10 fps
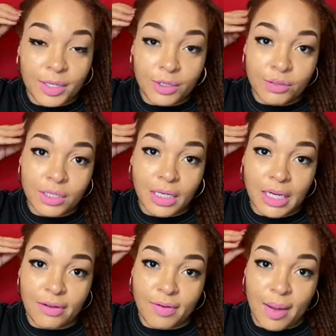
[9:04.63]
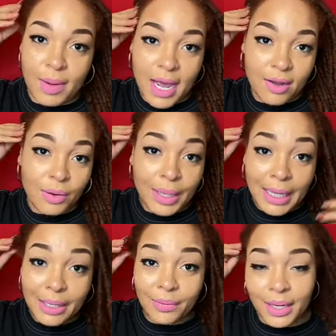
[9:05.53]
Usually if I'm not going
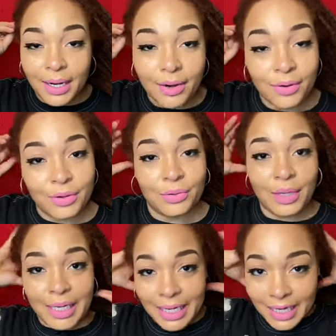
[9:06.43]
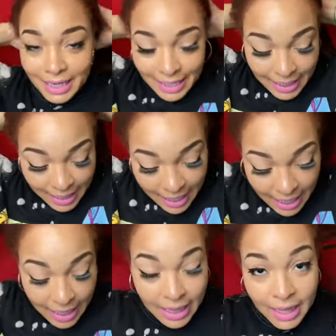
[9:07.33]
anywhere or doing anything,
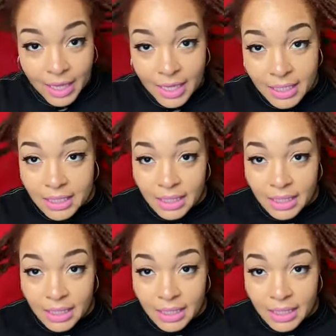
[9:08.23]
this